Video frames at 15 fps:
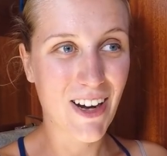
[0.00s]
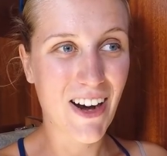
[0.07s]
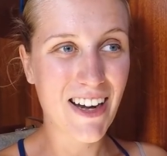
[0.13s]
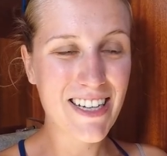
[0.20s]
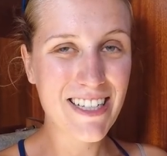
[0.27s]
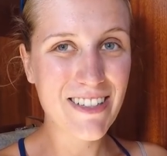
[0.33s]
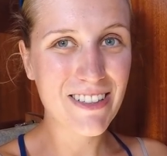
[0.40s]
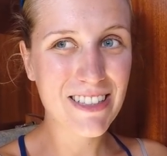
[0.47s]

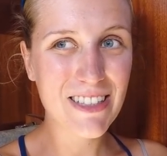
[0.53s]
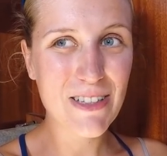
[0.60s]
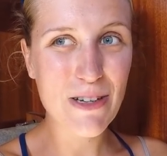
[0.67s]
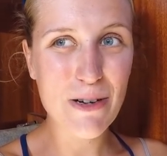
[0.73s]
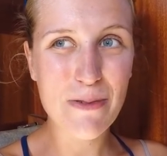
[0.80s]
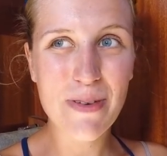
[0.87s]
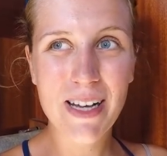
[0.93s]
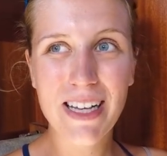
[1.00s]
On
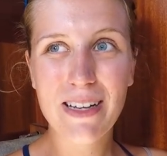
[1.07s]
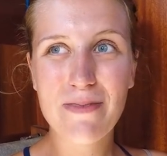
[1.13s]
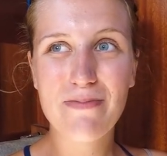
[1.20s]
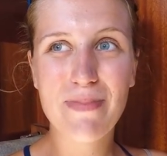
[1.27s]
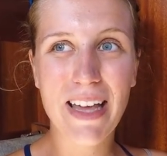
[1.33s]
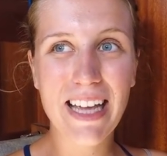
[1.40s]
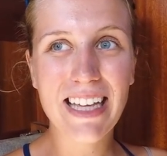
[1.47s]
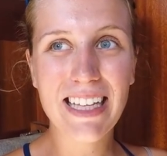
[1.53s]
YouTube,
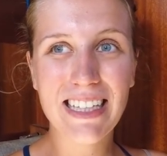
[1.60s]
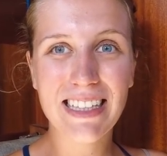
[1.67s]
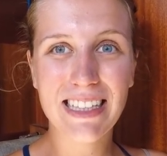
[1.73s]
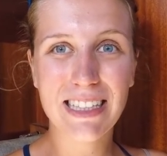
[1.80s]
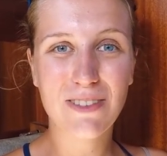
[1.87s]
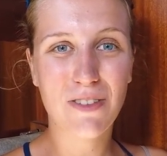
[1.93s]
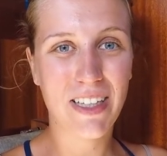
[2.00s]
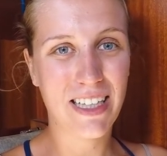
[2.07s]
making
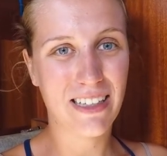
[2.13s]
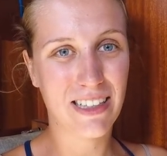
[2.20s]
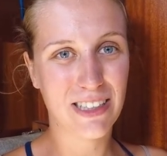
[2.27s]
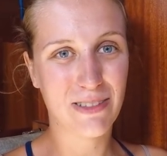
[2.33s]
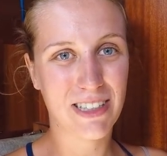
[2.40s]
these videos,